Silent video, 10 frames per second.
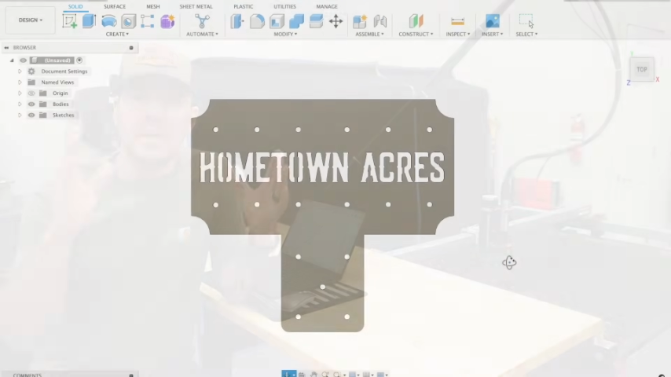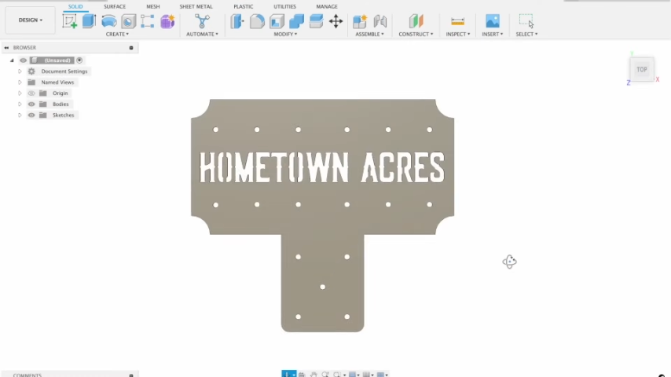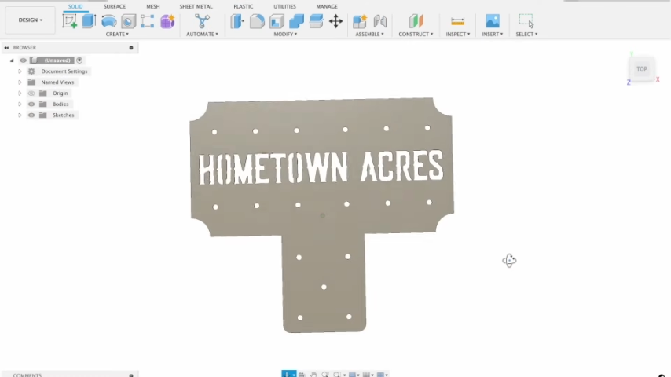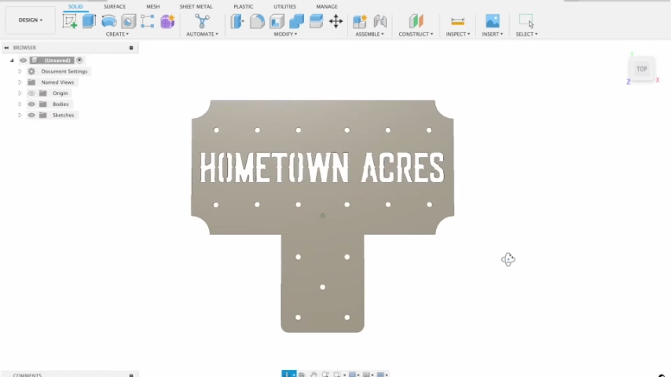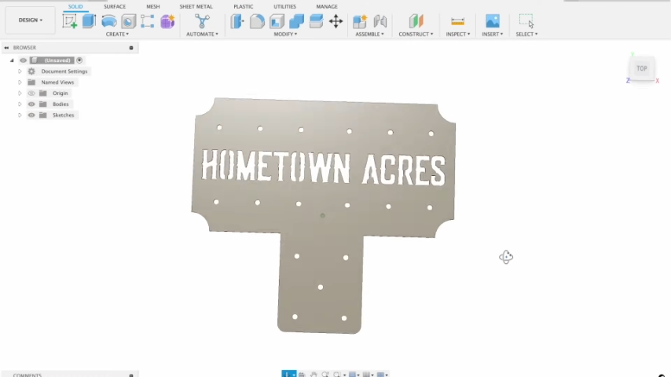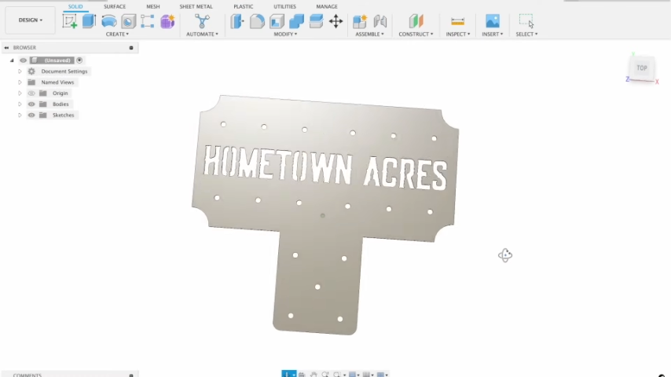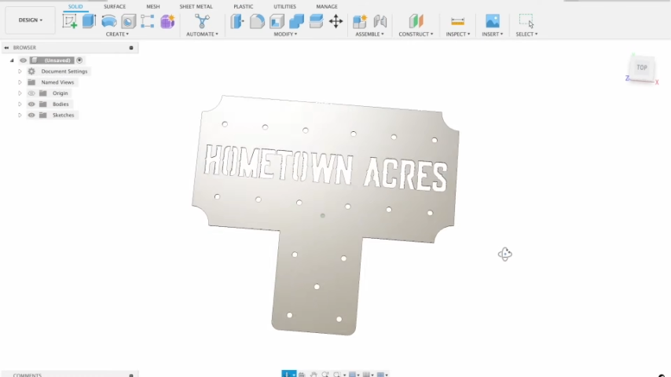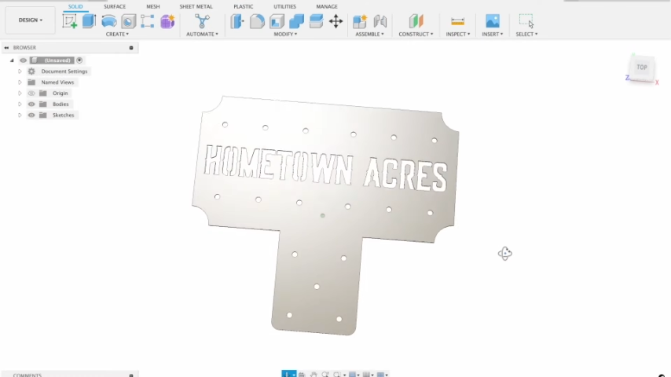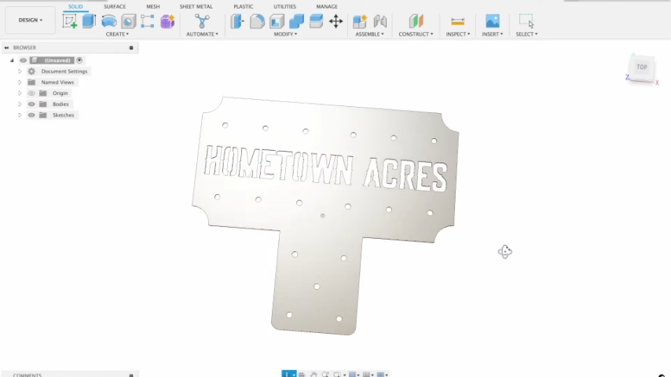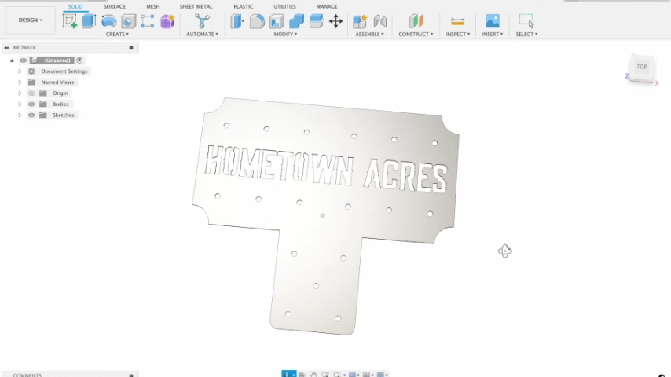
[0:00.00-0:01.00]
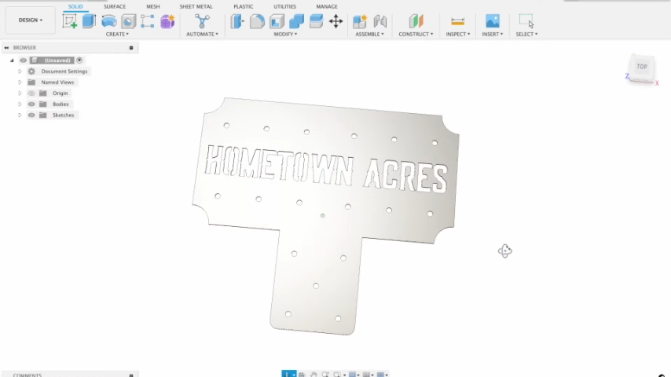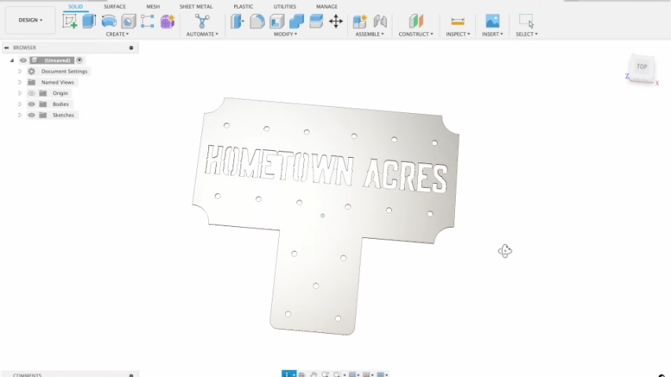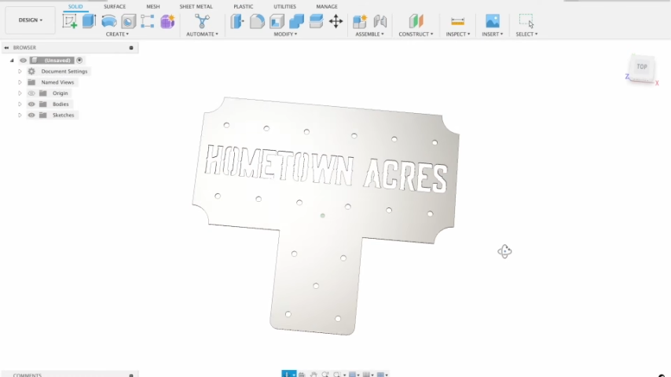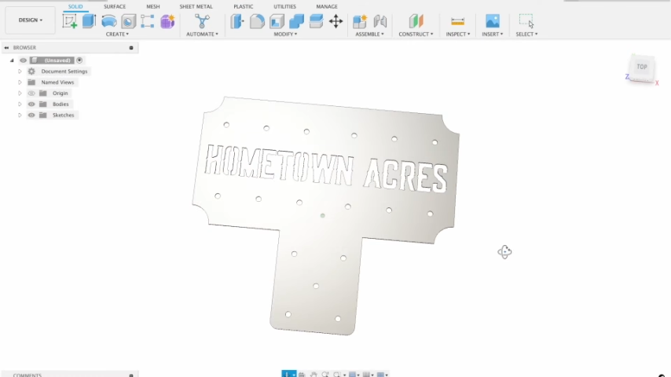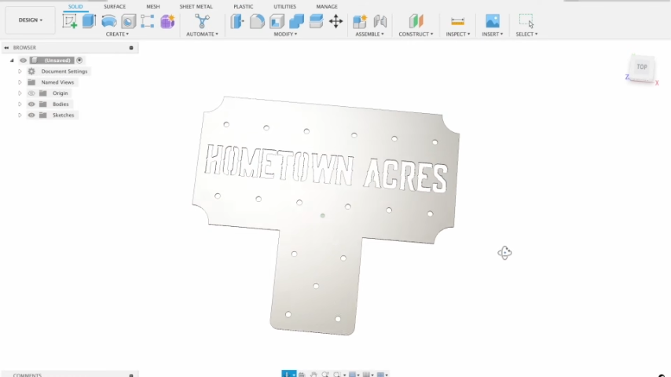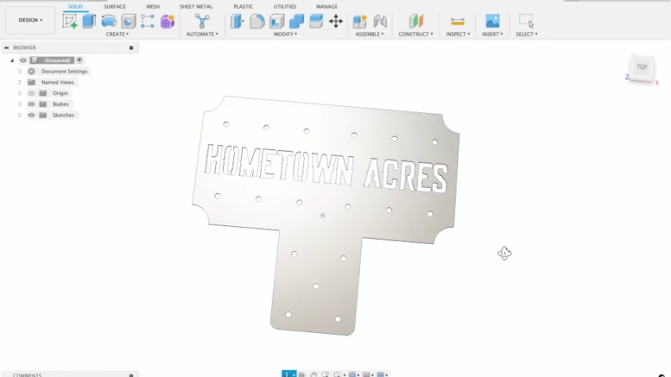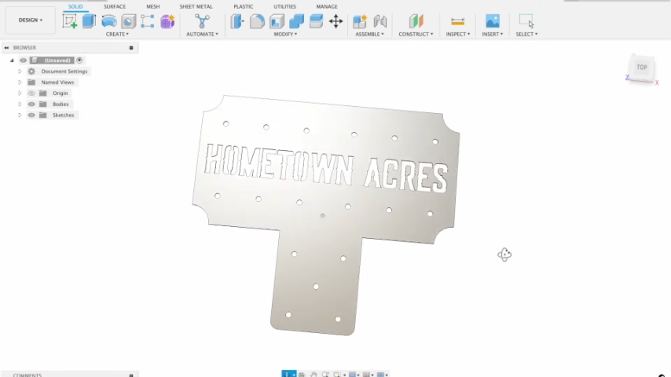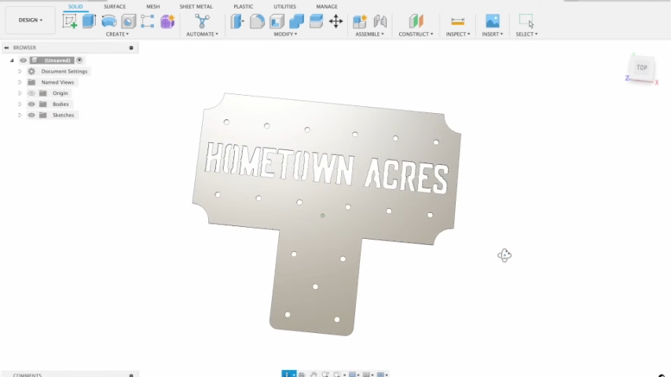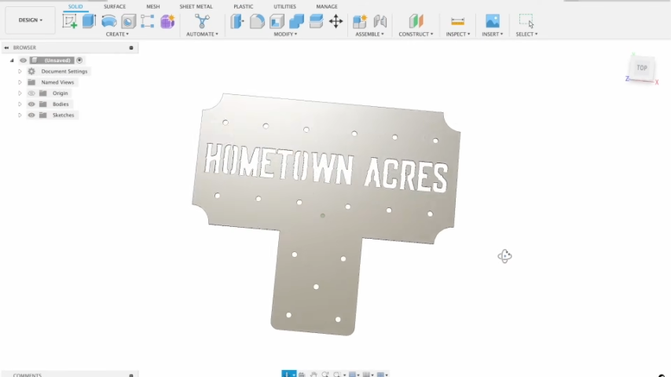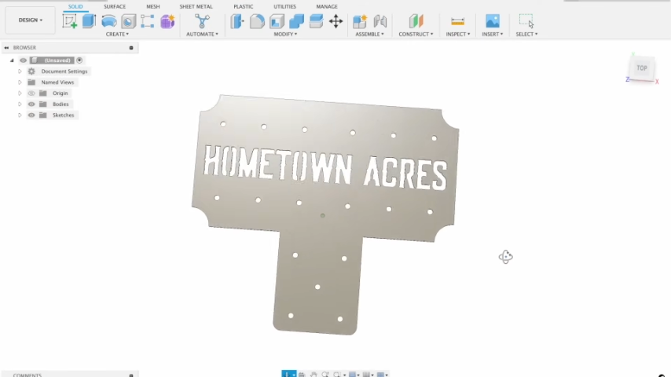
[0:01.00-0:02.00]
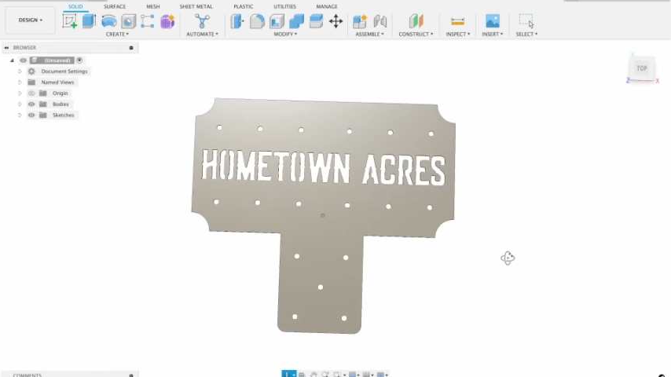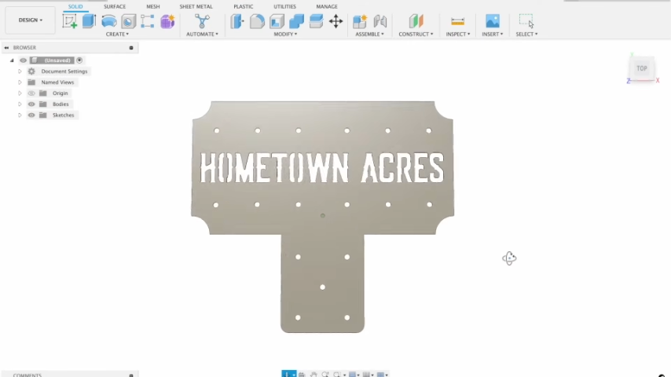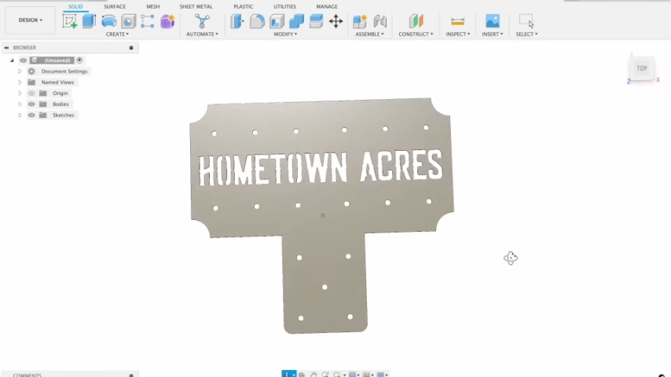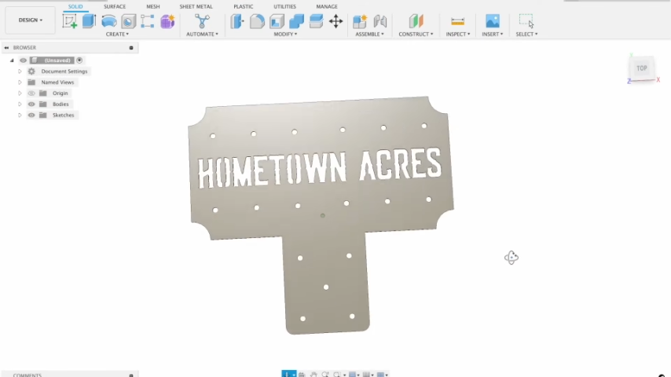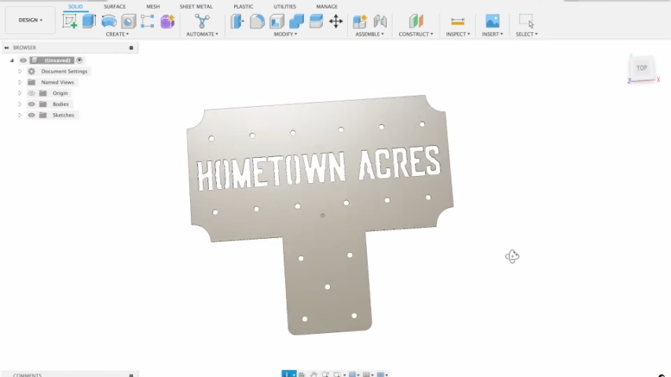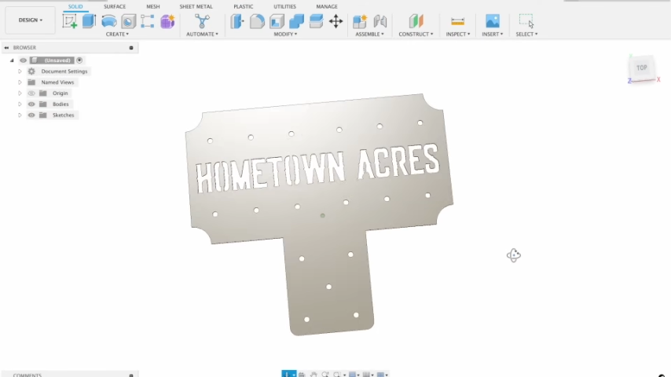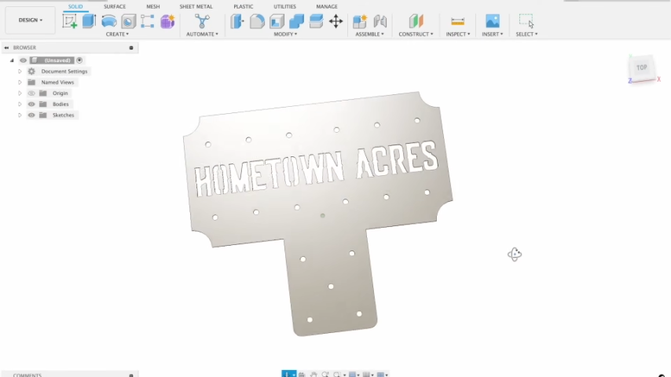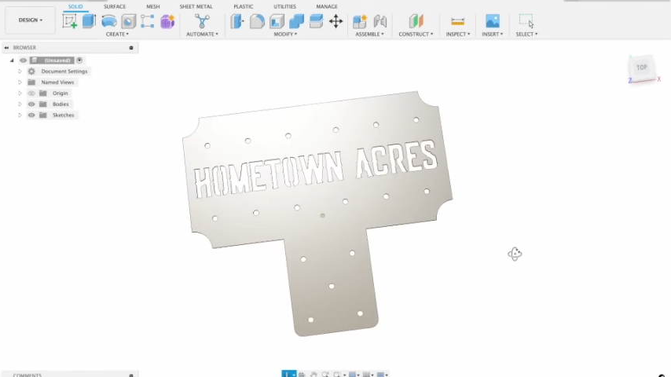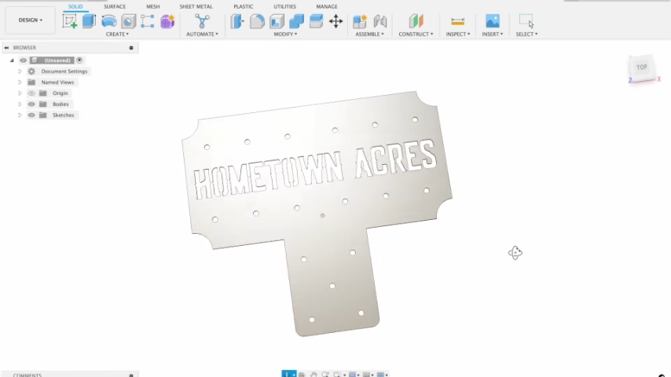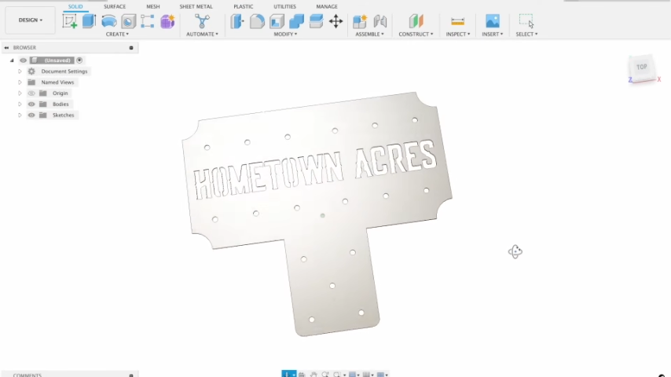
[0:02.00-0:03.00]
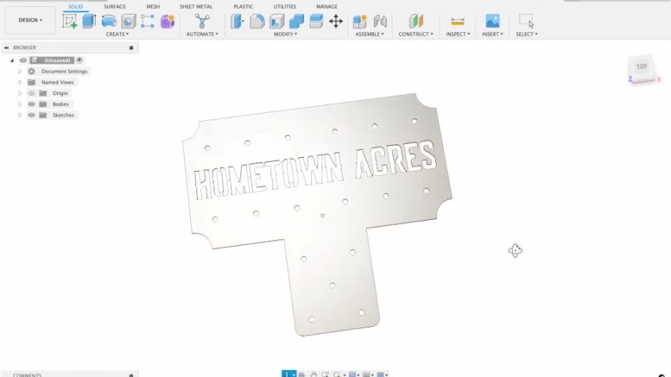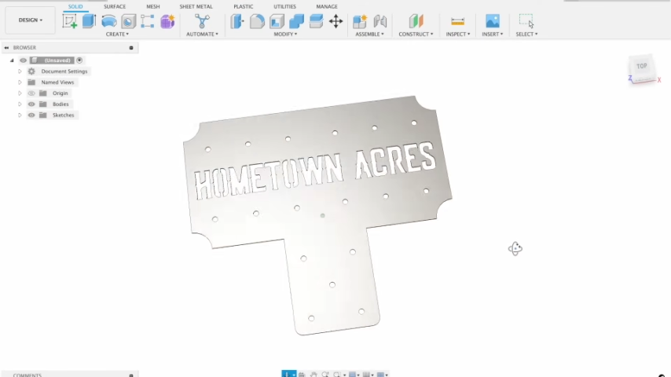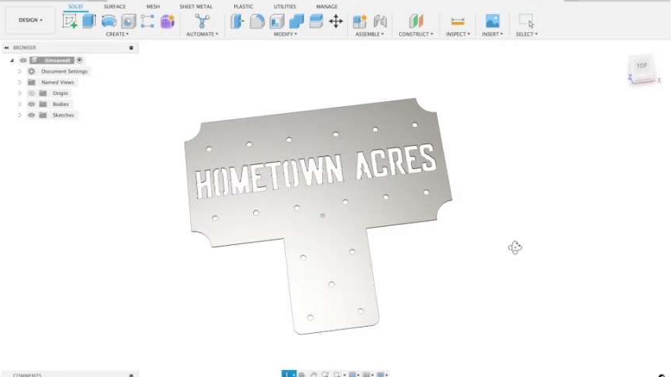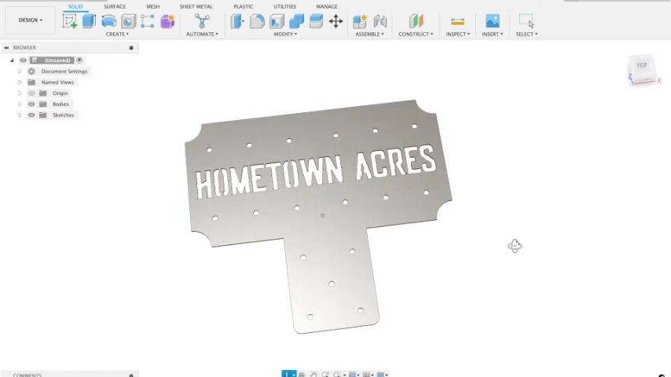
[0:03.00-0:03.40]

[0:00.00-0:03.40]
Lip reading: [unreadable: no face in view]